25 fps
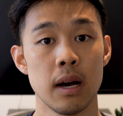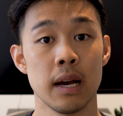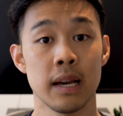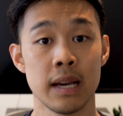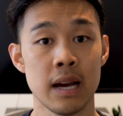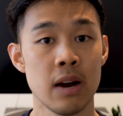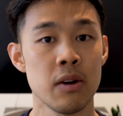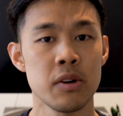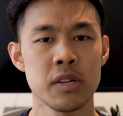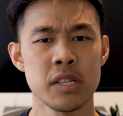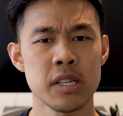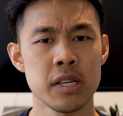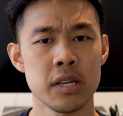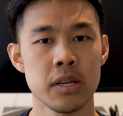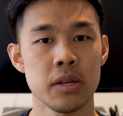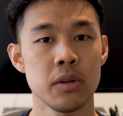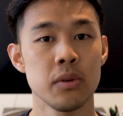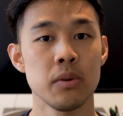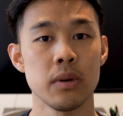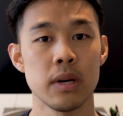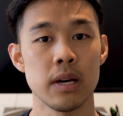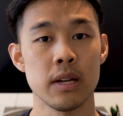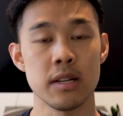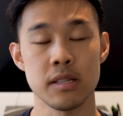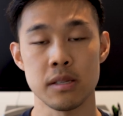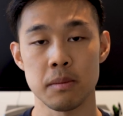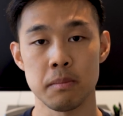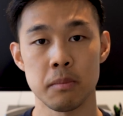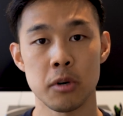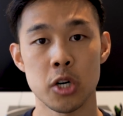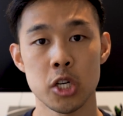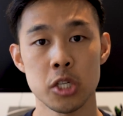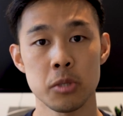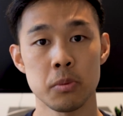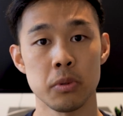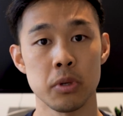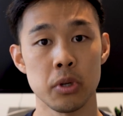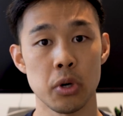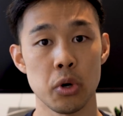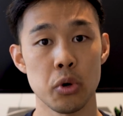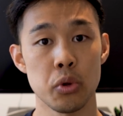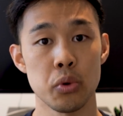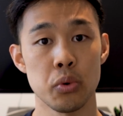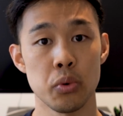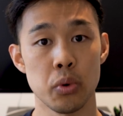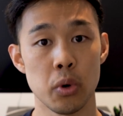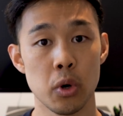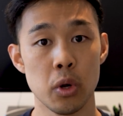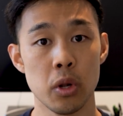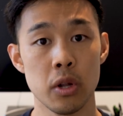I guarantee you it is impossible to go
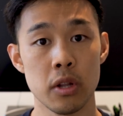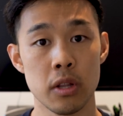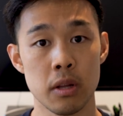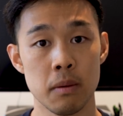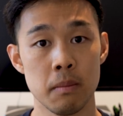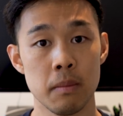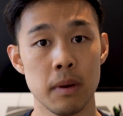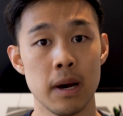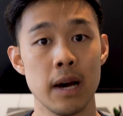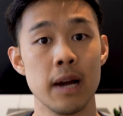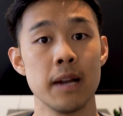through all of them,